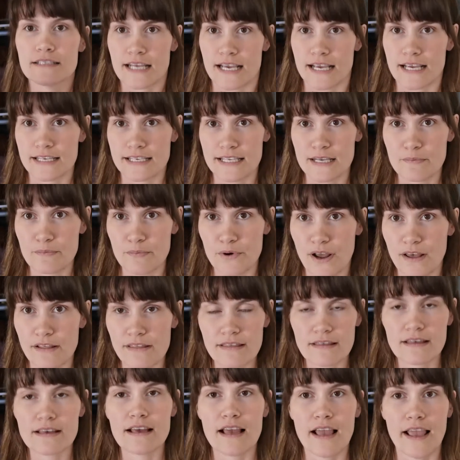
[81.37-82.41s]
Take a deep
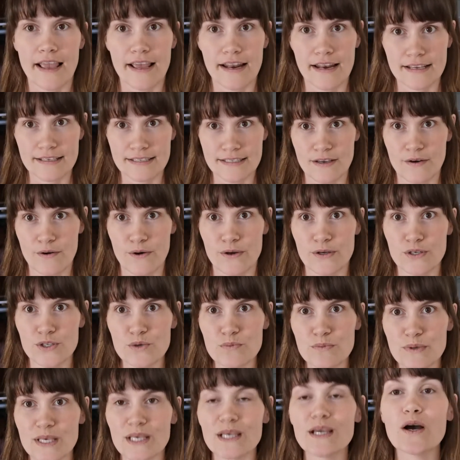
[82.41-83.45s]
breath. It is going
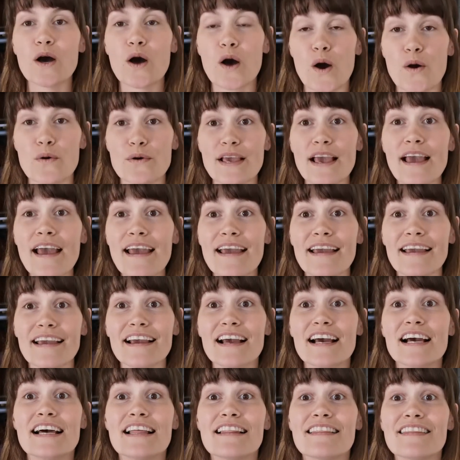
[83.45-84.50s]
to be okay.